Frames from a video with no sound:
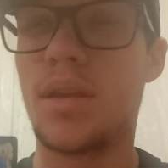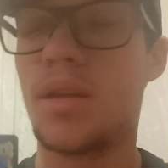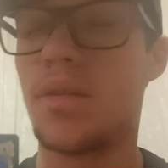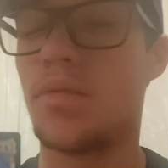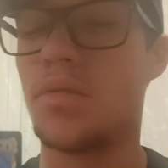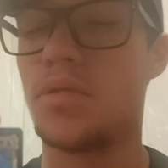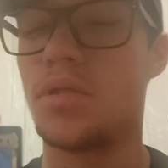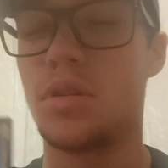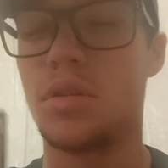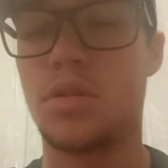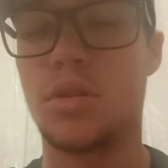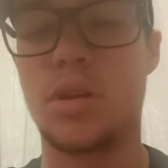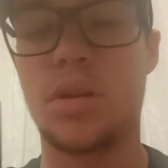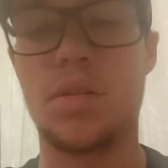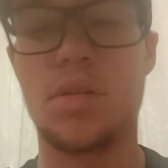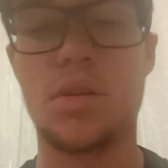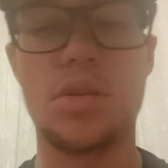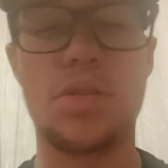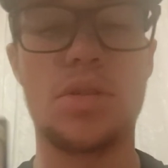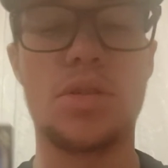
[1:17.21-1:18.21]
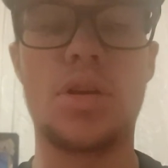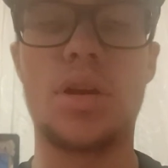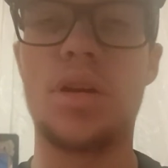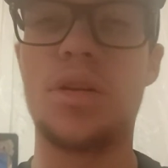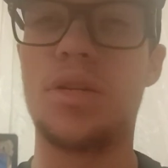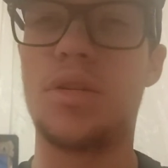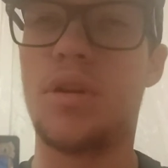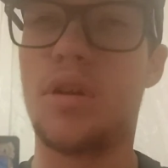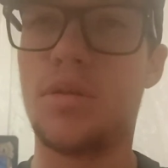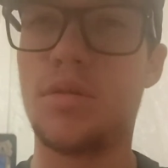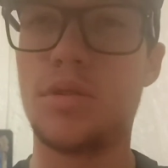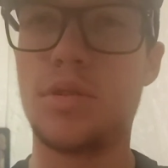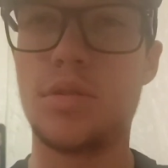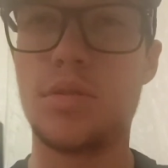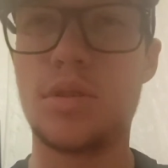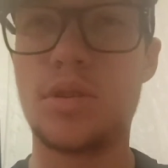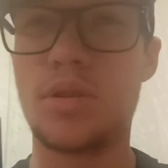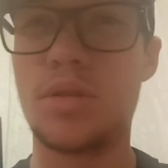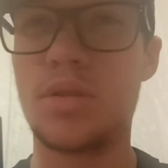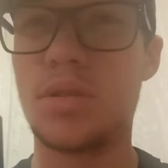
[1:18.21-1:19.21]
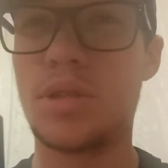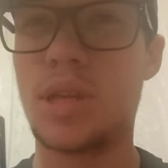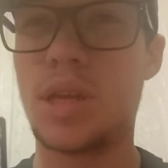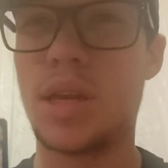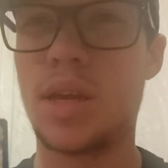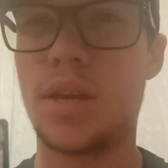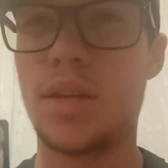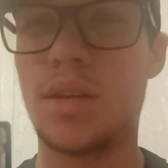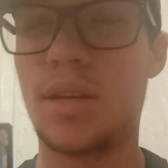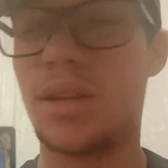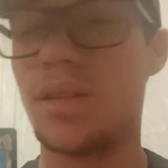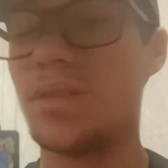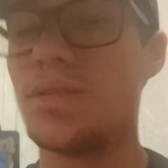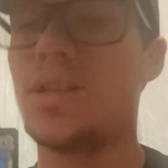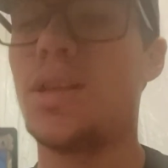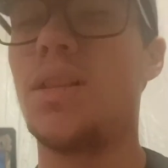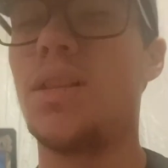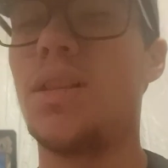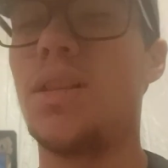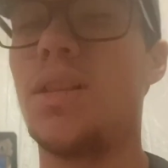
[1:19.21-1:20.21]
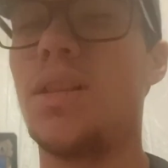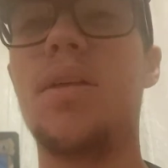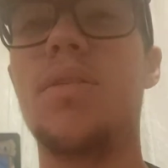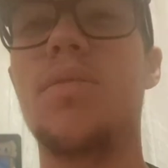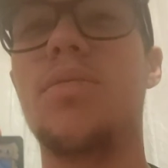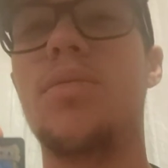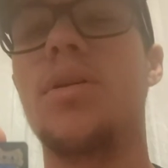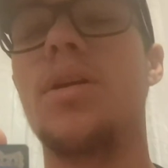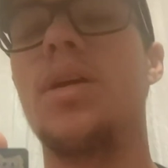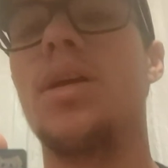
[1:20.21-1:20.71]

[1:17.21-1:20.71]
return target creature card you own to its owner's hand. There's a lot of